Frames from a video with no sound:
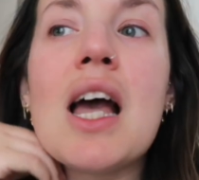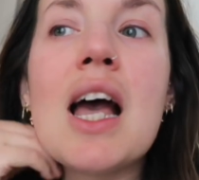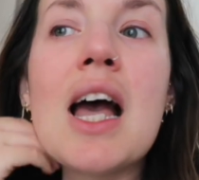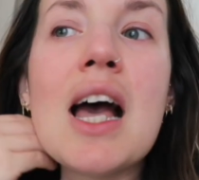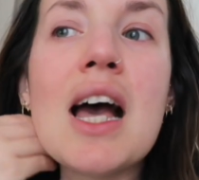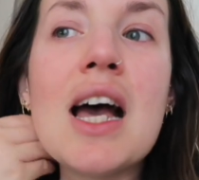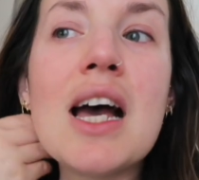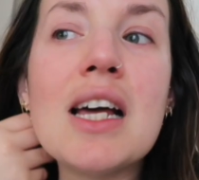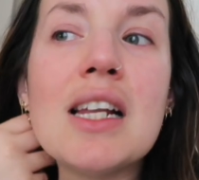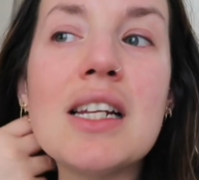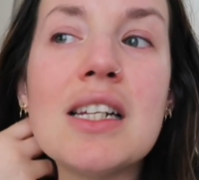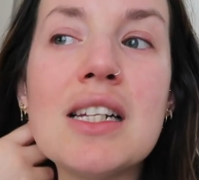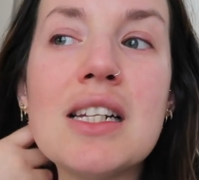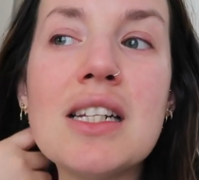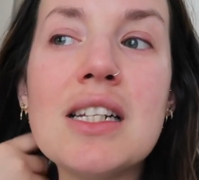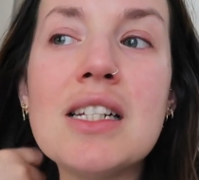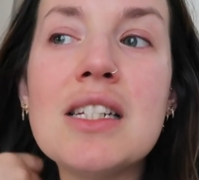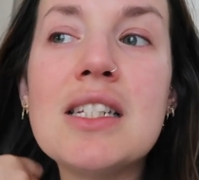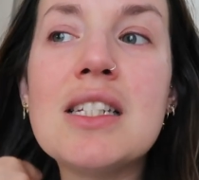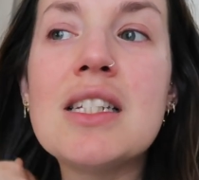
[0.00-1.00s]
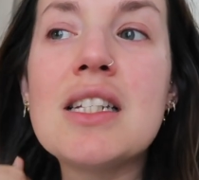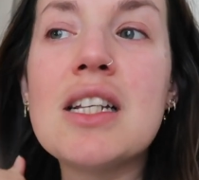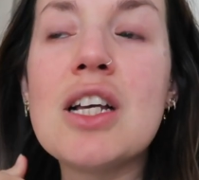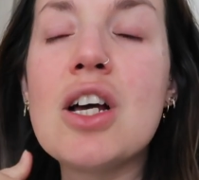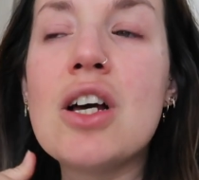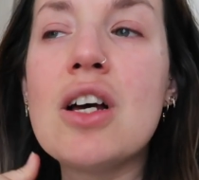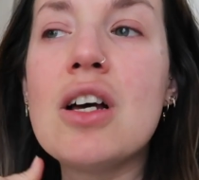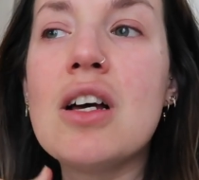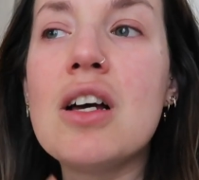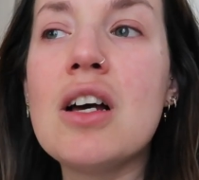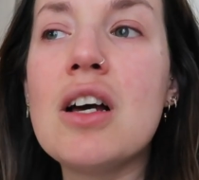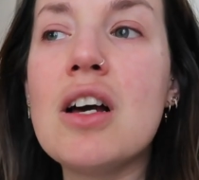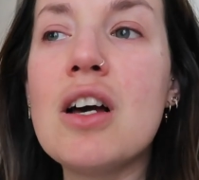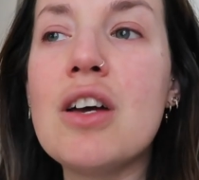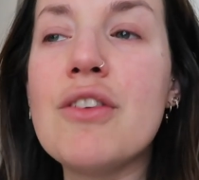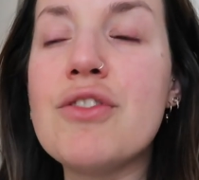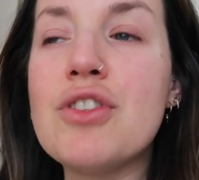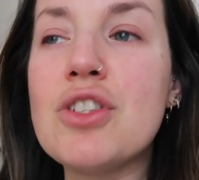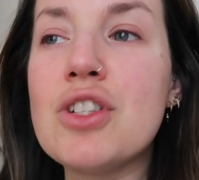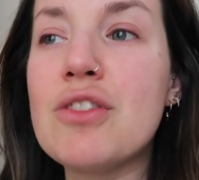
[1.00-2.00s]

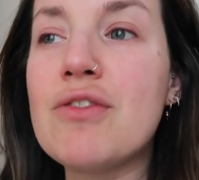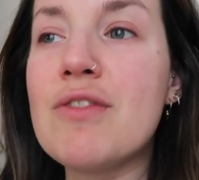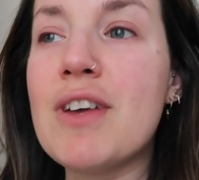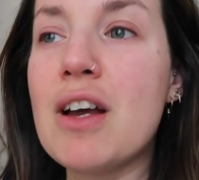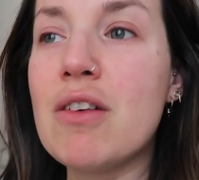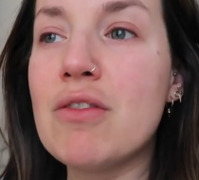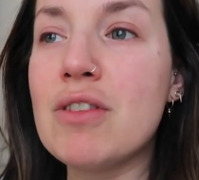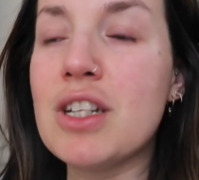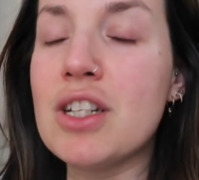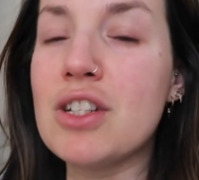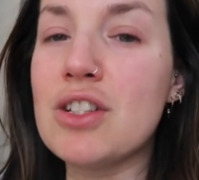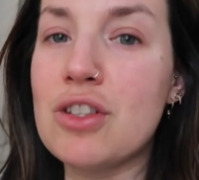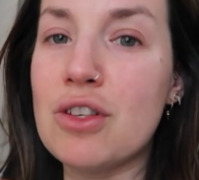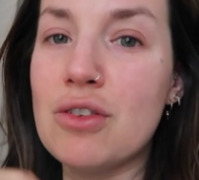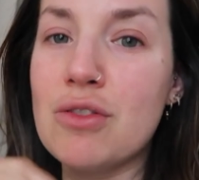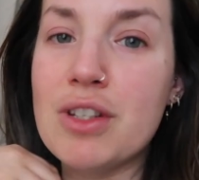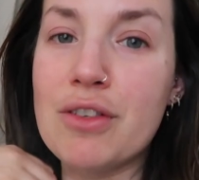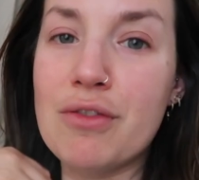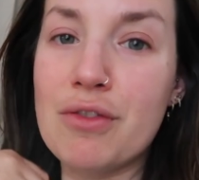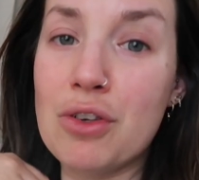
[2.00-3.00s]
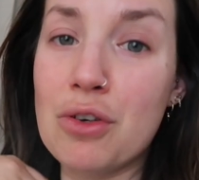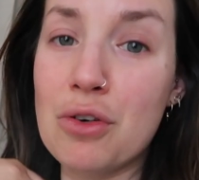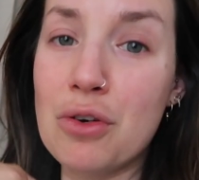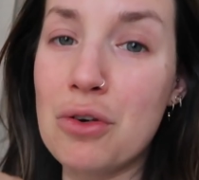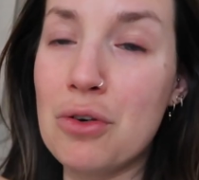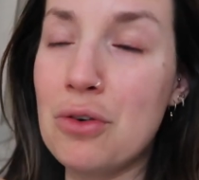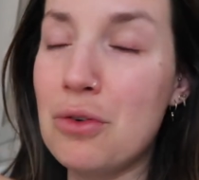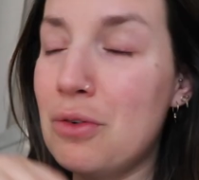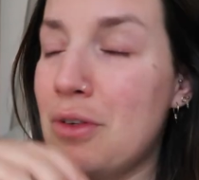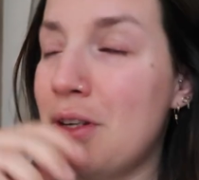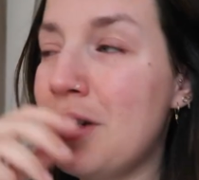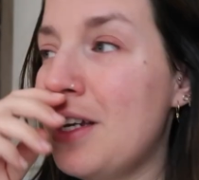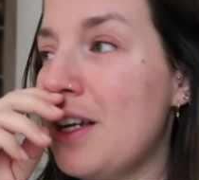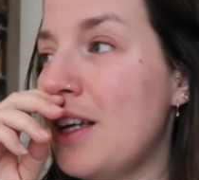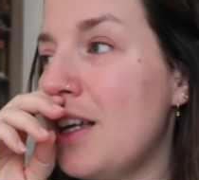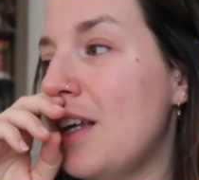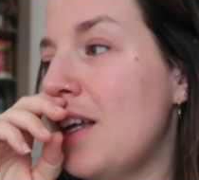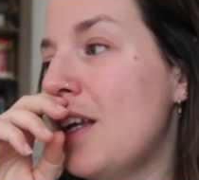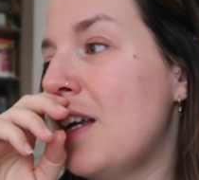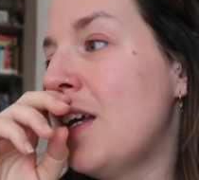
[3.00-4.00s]
I've just found it so difficult.
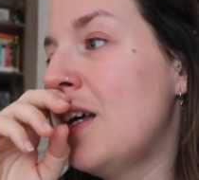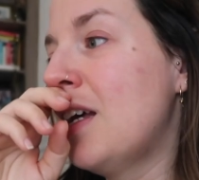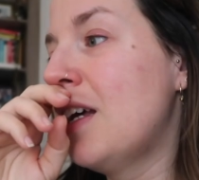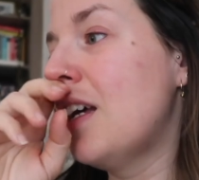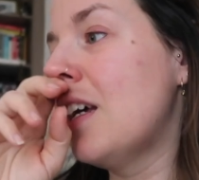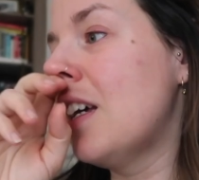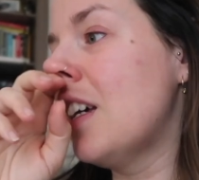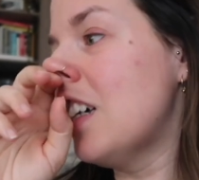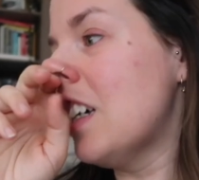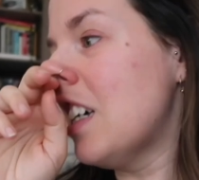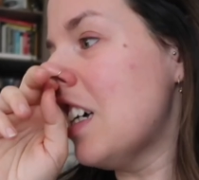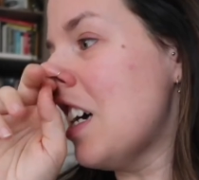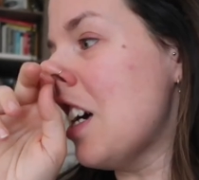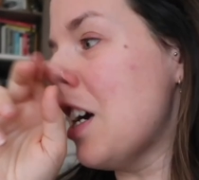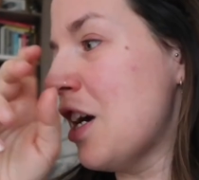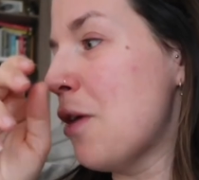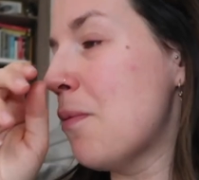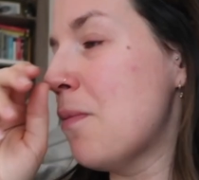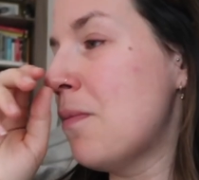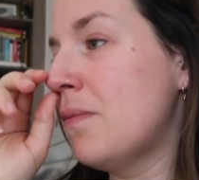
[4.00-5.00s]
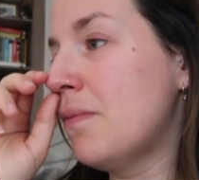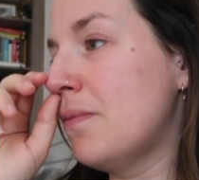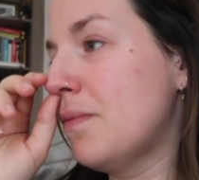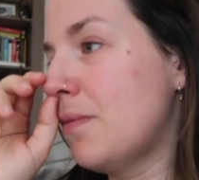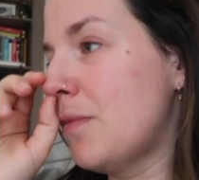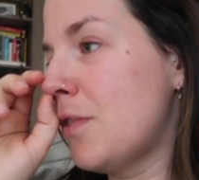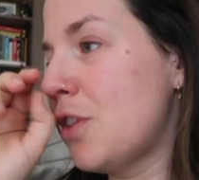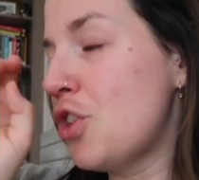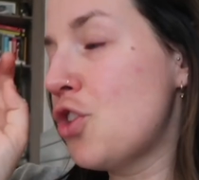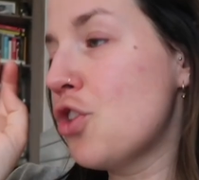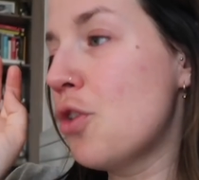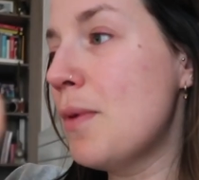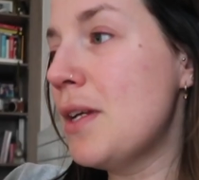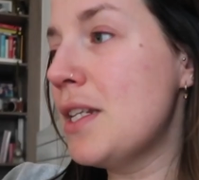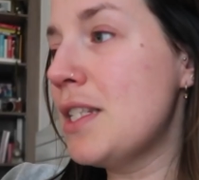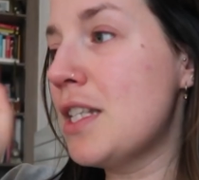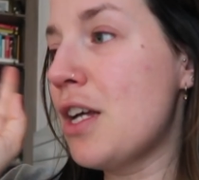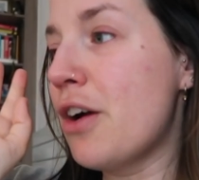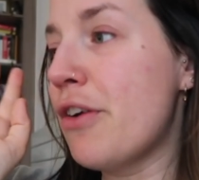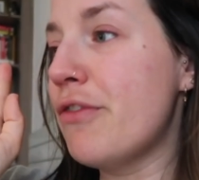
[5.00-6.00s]
The job
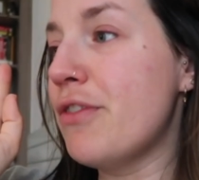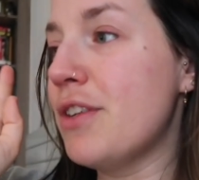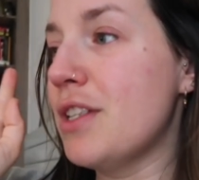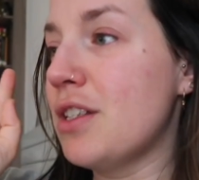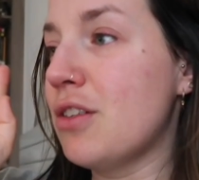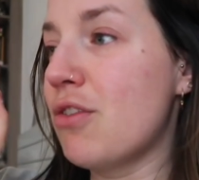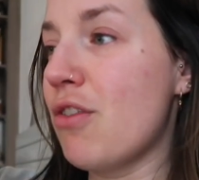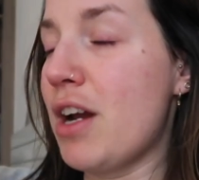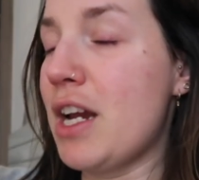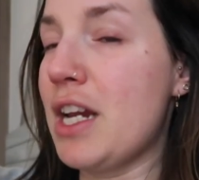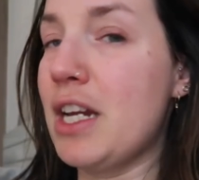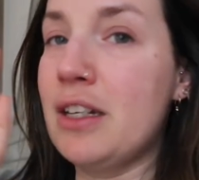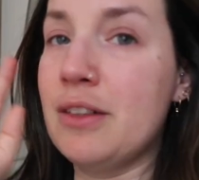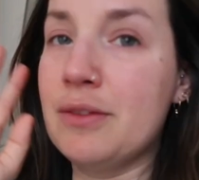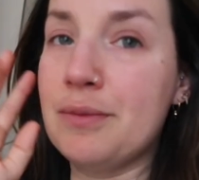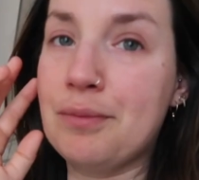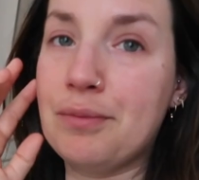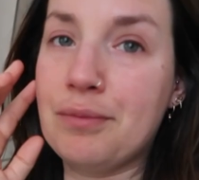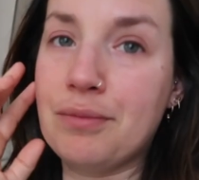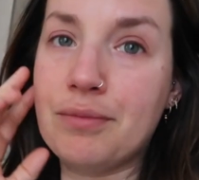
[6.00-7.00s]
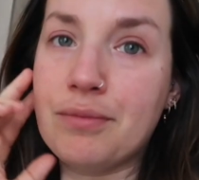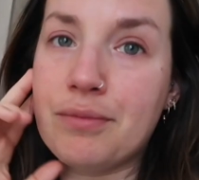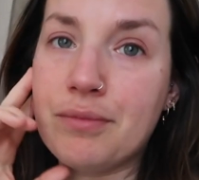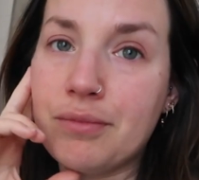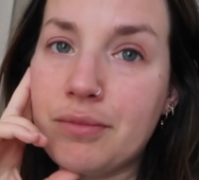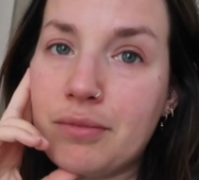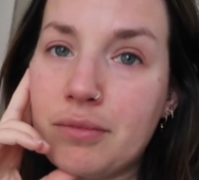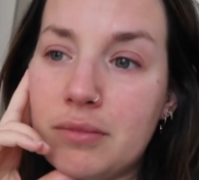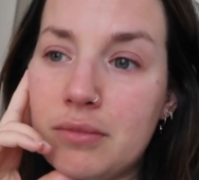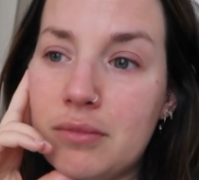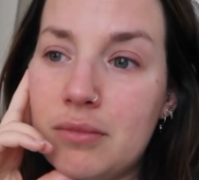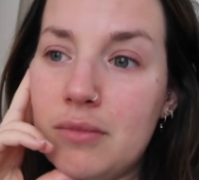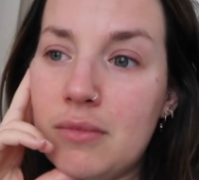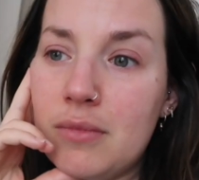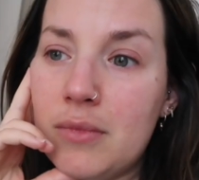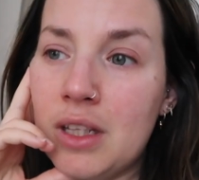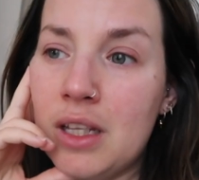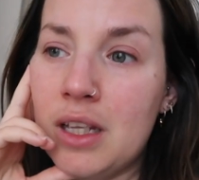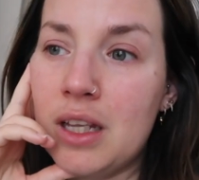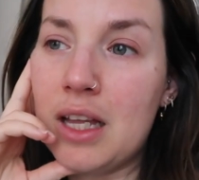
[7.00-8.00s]
itself is great.
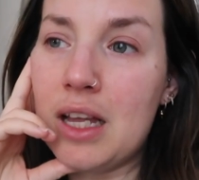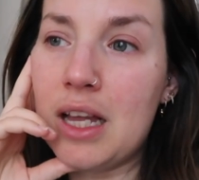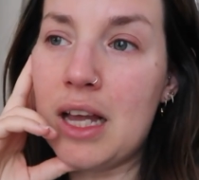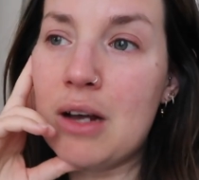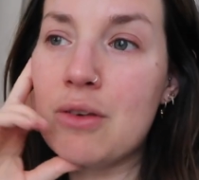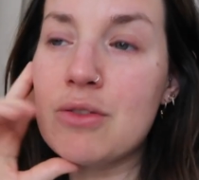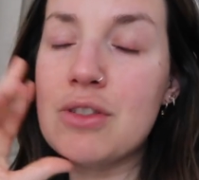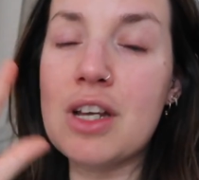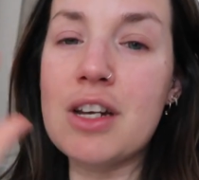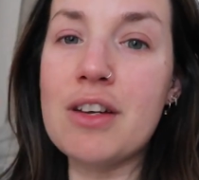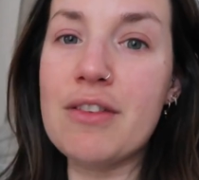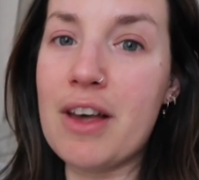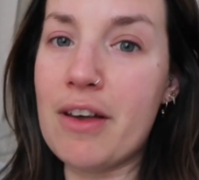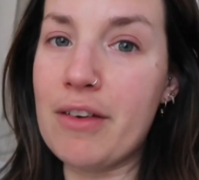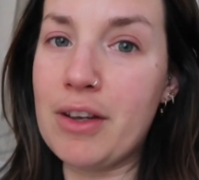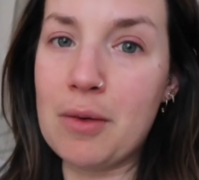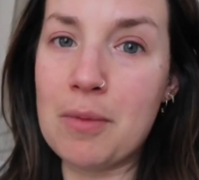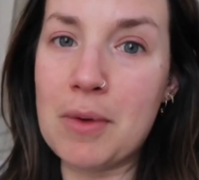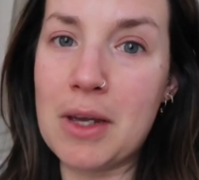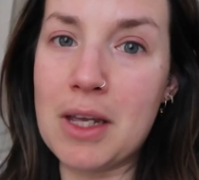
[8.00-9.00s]
Outside of having a